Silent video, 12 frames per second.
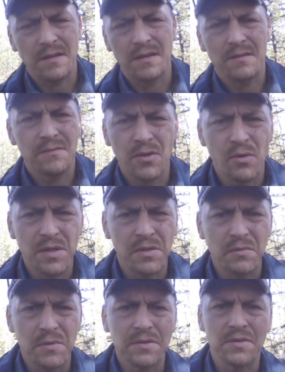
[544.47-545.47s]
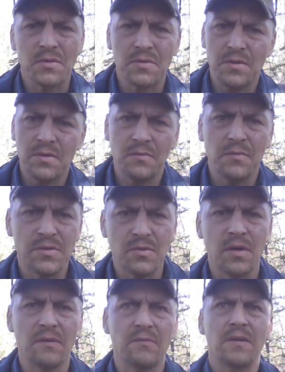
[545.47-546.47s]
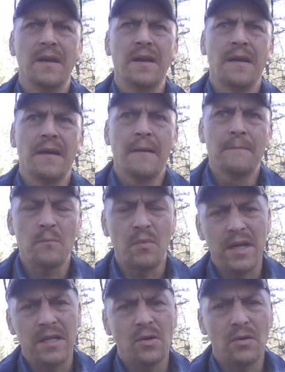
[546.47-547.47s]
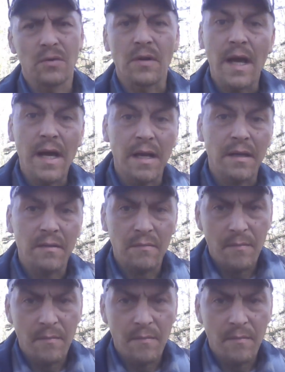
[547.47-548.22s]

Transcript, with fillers: know, no ill will towards her whatsoever. But he told her, Hey,